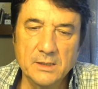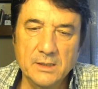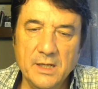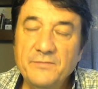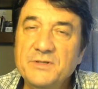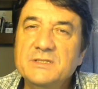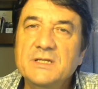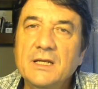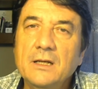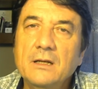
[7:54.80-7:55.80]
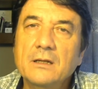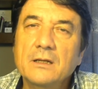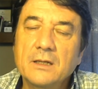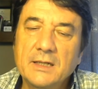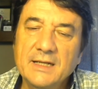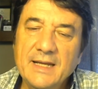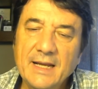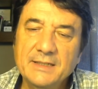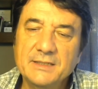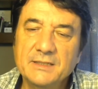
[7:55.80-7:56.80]
Every single
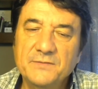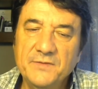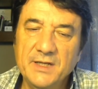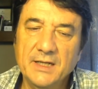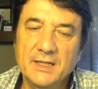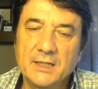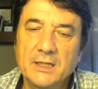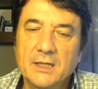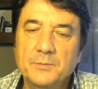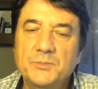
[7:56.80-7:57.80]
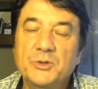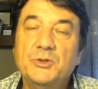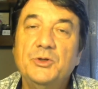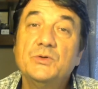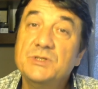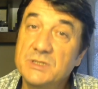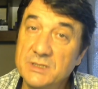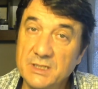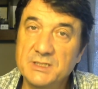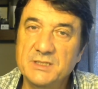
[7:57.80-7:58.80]
connected feeling produces
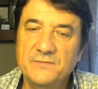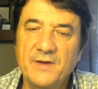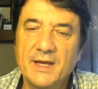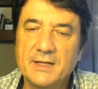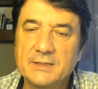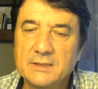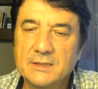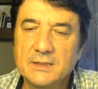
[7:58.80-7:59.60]
this effect